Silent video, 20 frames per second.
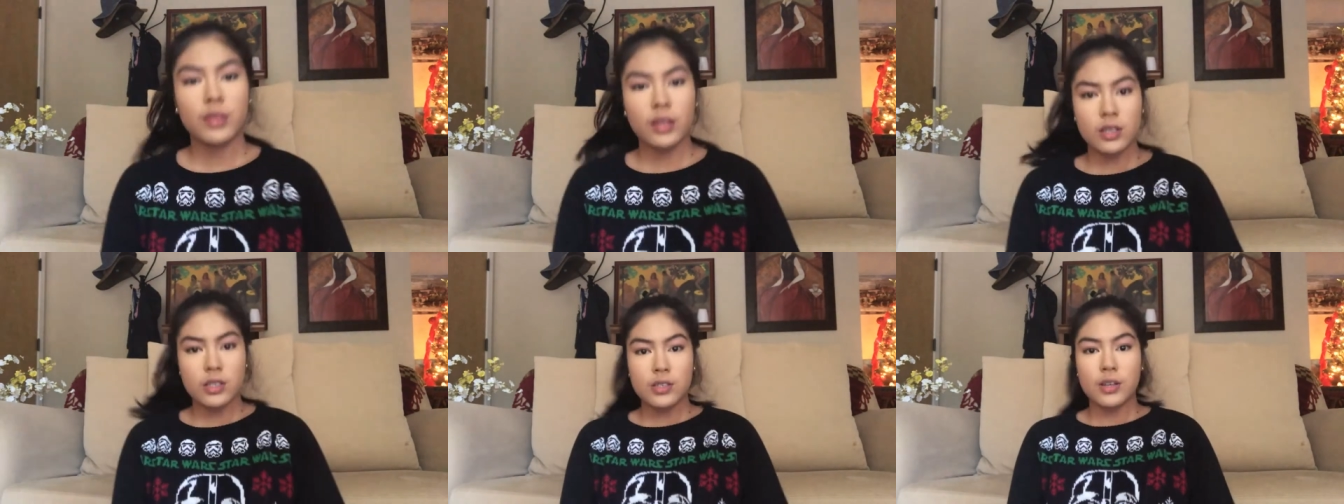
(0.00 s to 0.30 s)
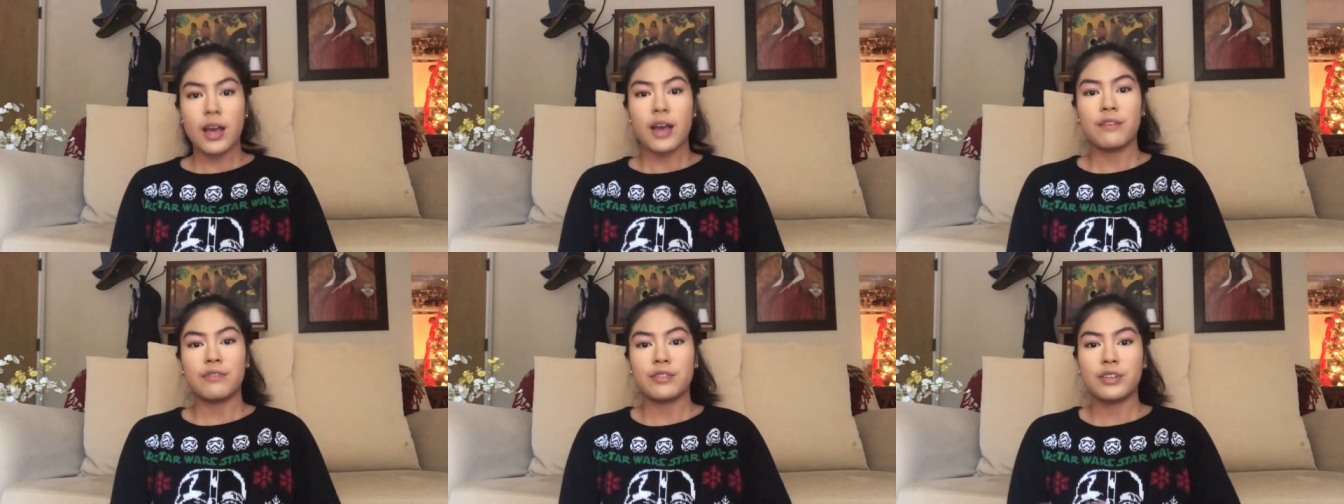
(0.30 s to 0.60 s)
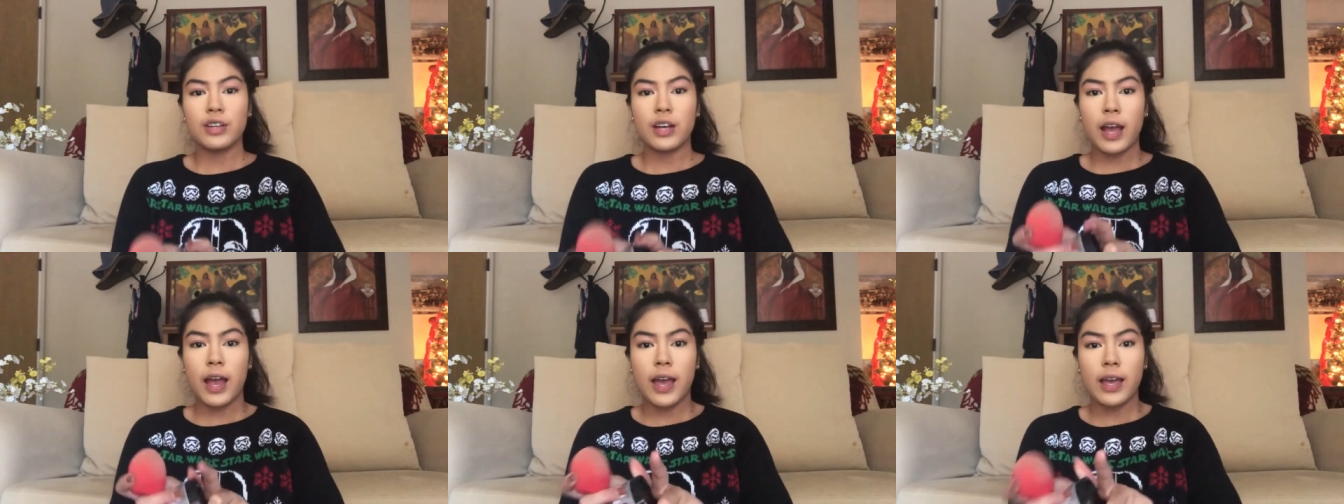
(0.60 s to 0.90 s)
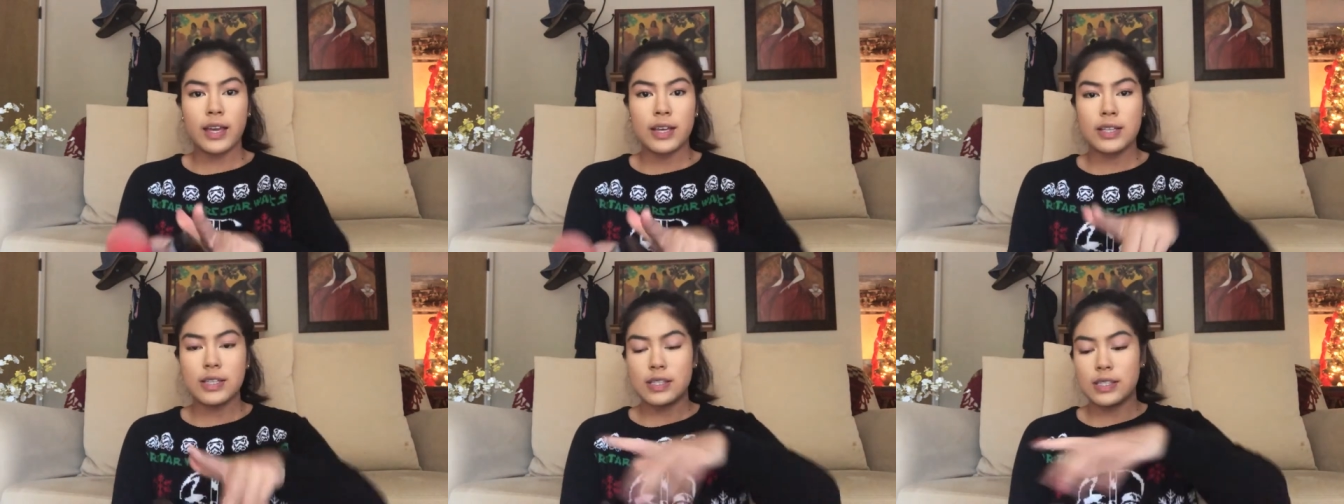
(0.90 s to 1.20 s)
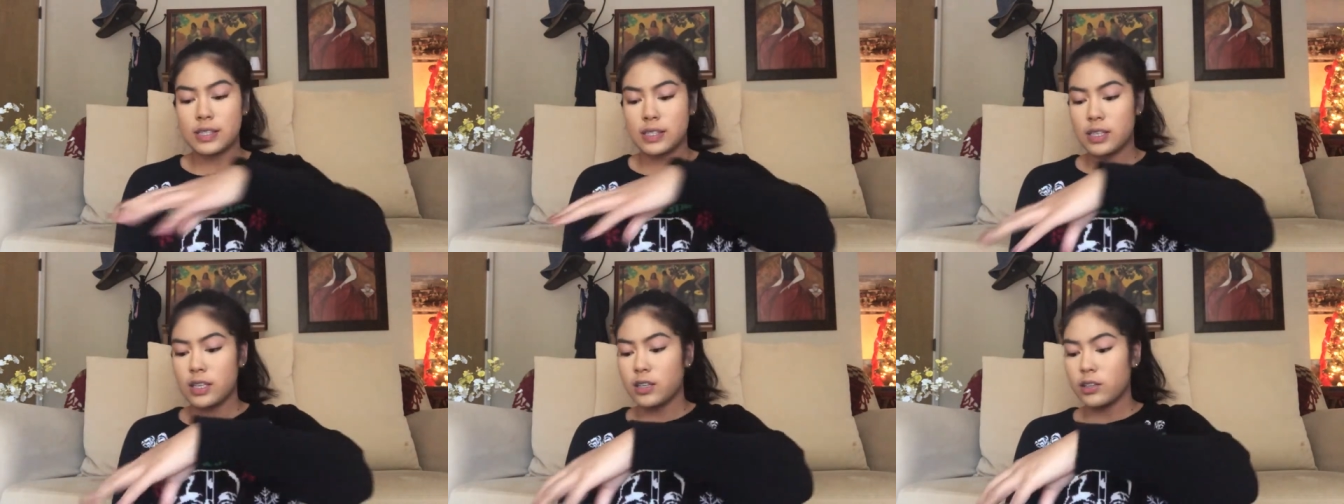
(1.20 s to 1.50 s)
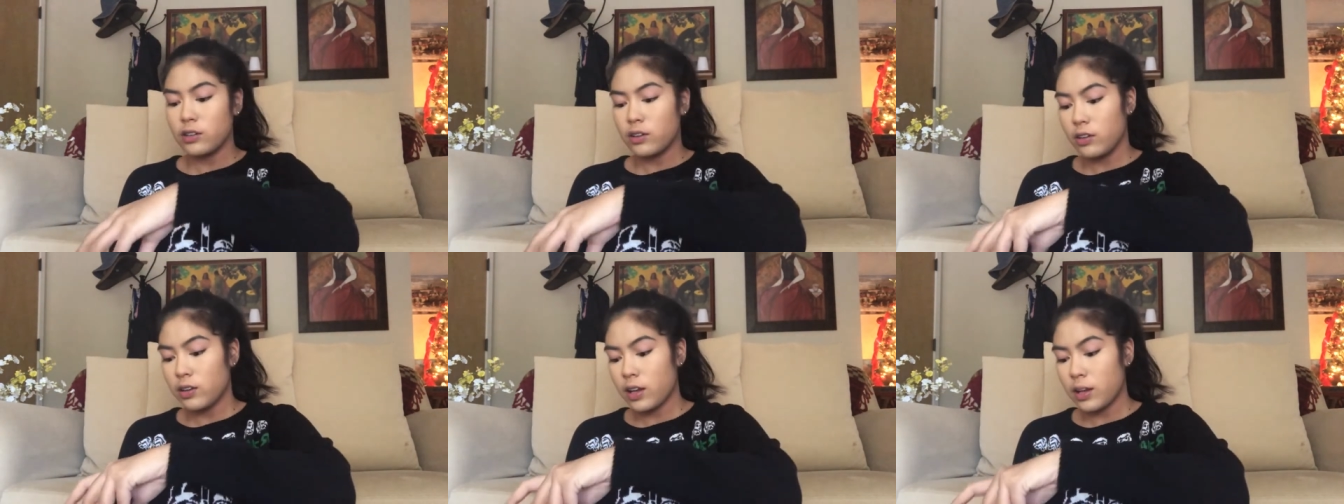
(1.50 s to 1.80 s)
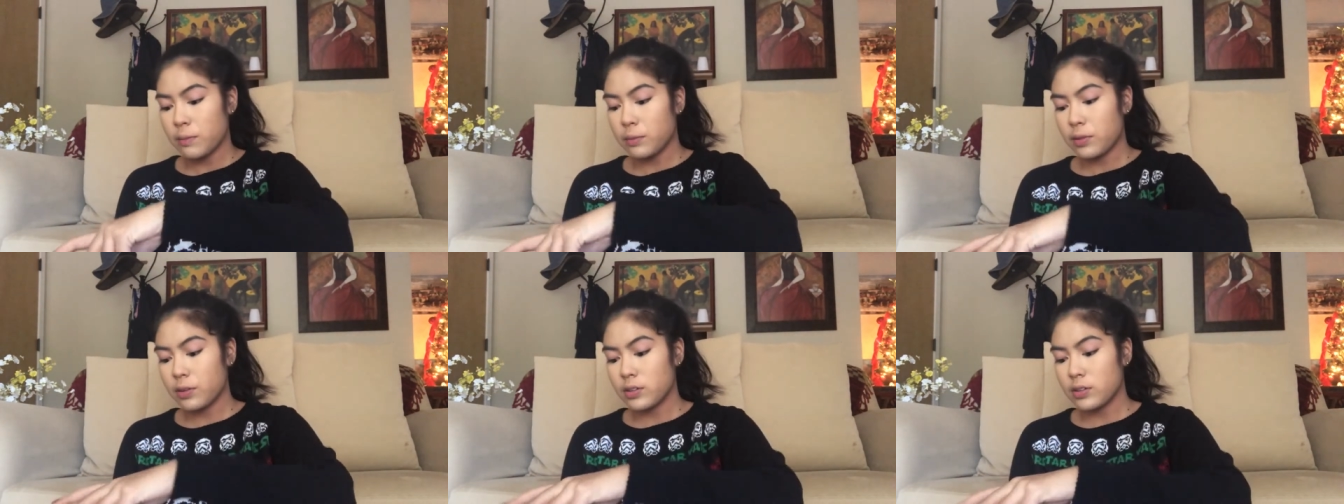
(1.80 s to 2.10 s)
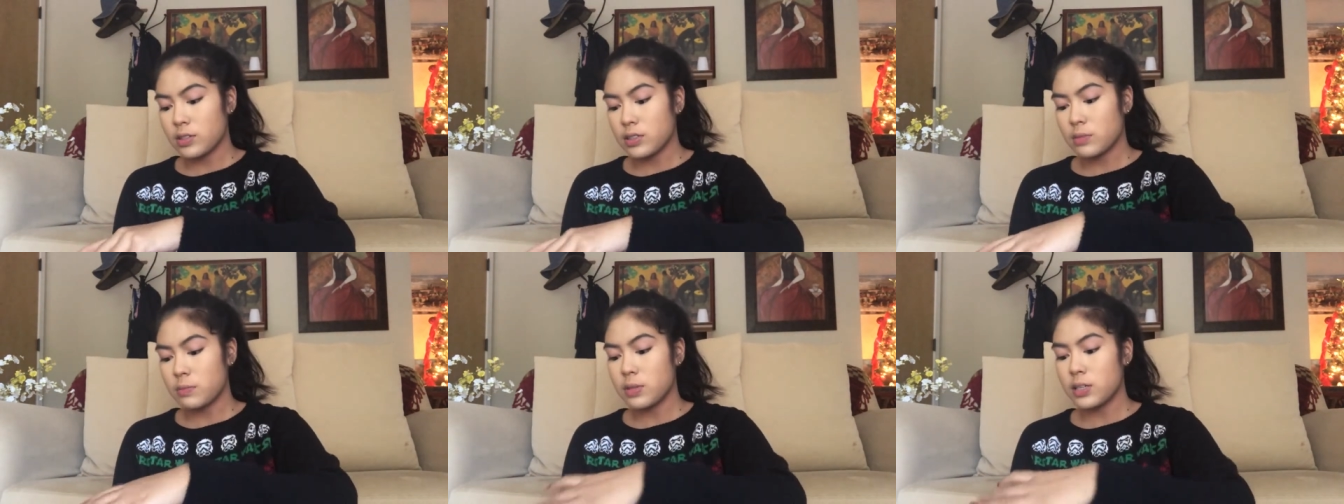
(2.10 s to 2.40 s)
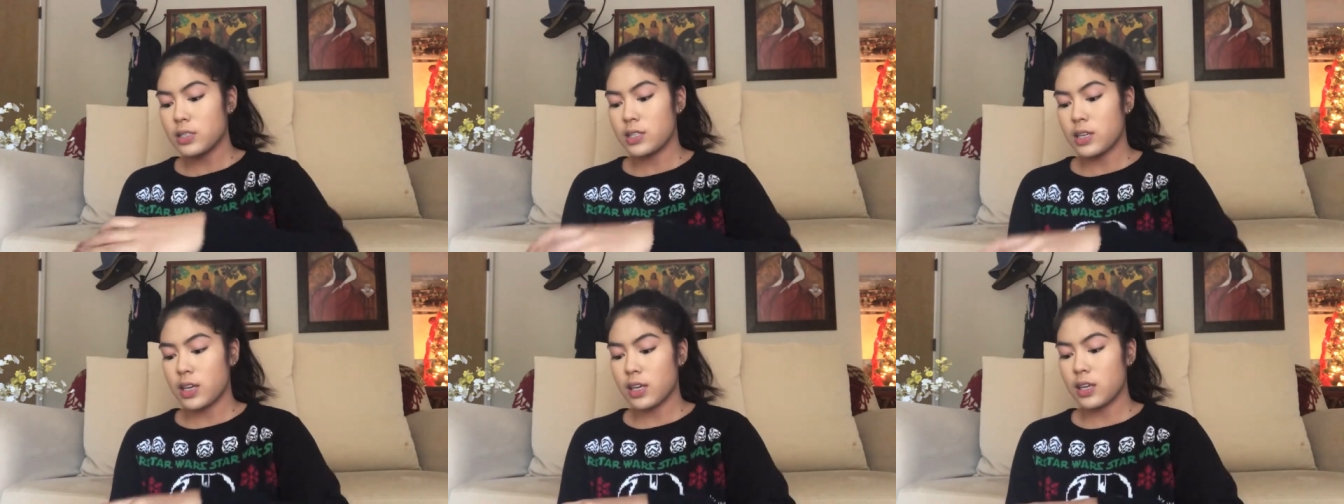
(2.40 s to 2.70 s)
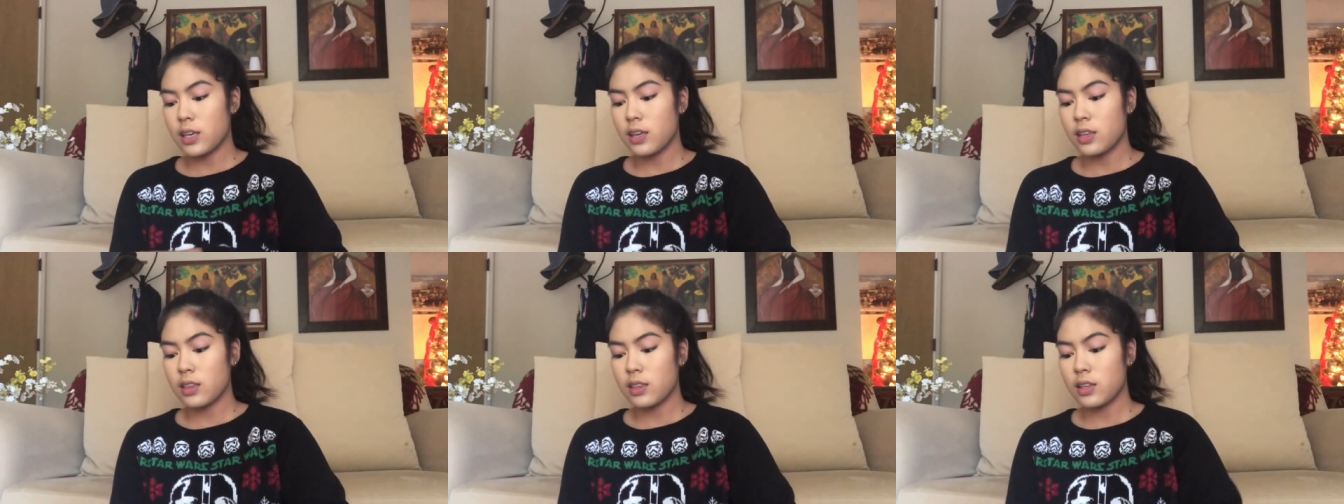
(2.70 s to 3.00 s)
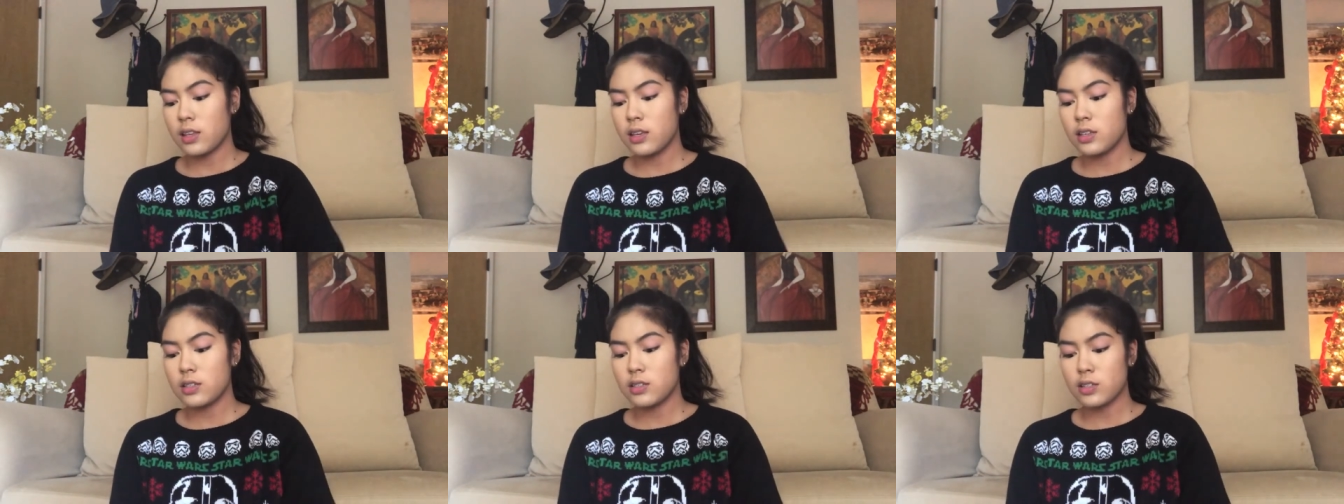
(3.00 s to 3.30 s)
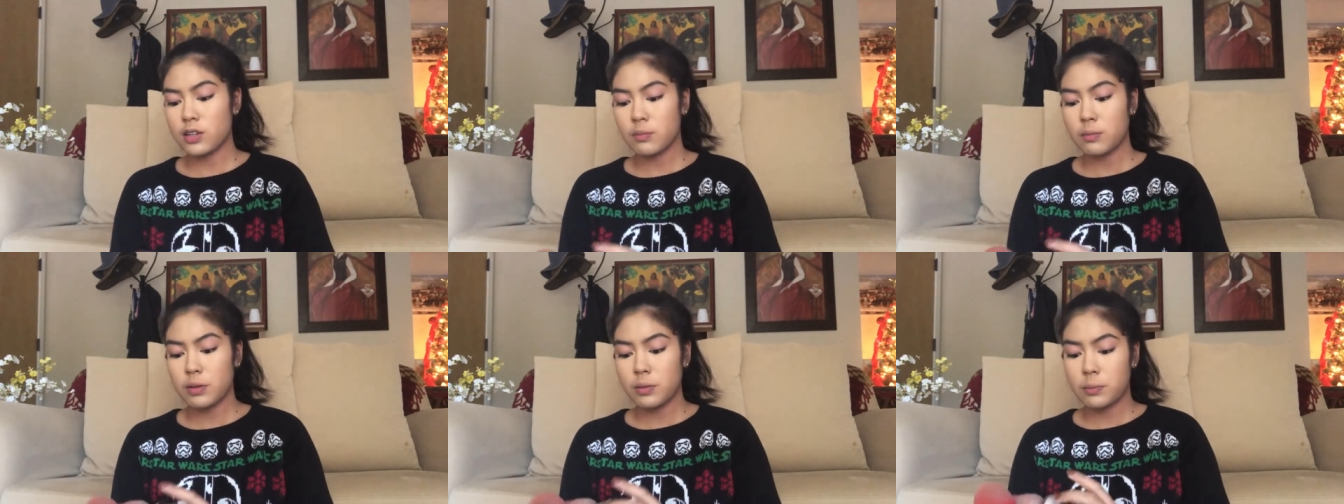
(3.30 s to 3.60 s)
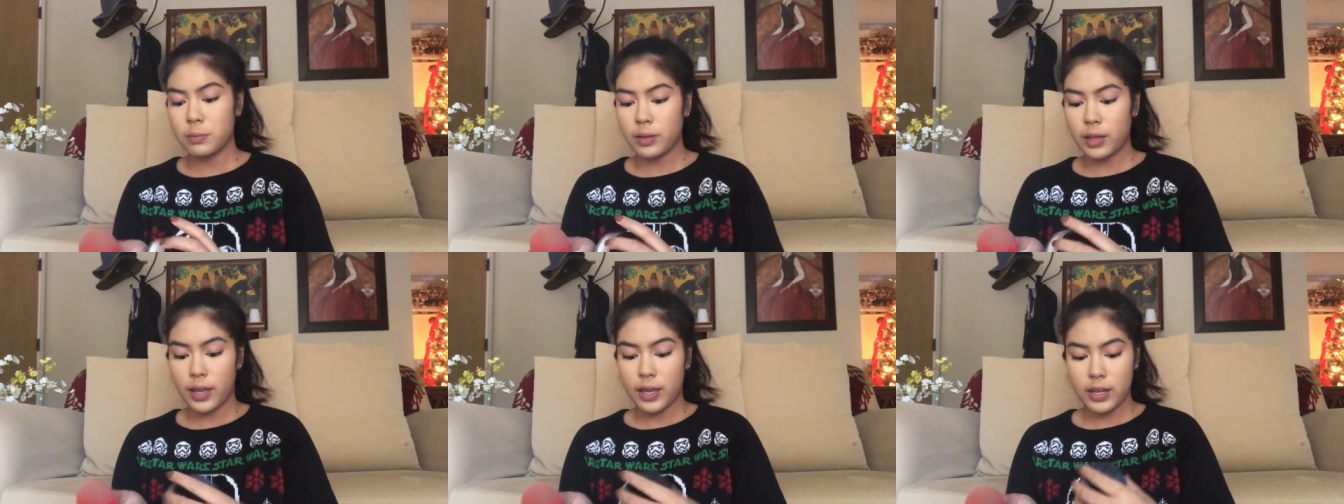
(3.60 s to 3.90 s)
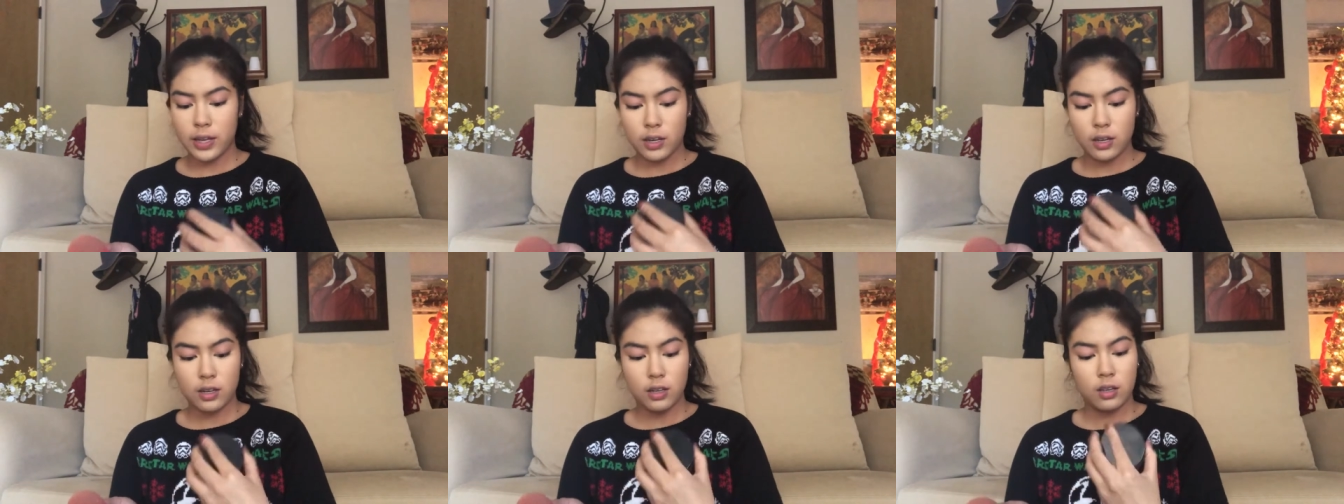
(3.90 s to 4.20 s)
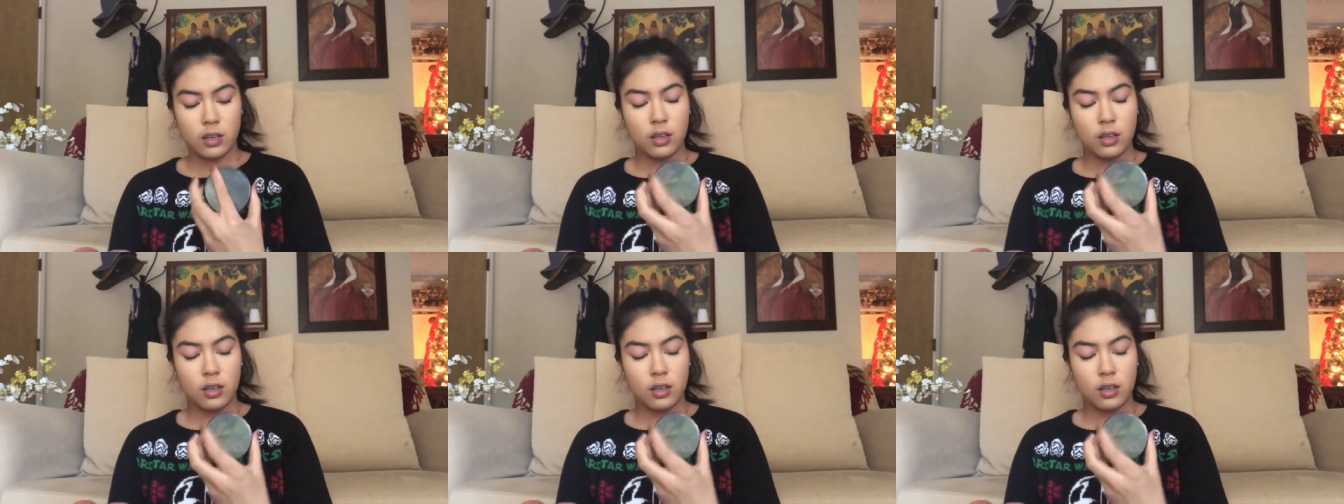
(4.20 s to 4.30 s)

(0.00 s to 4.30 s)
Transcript: So after I conceal, I'm going to be taking the Dermablend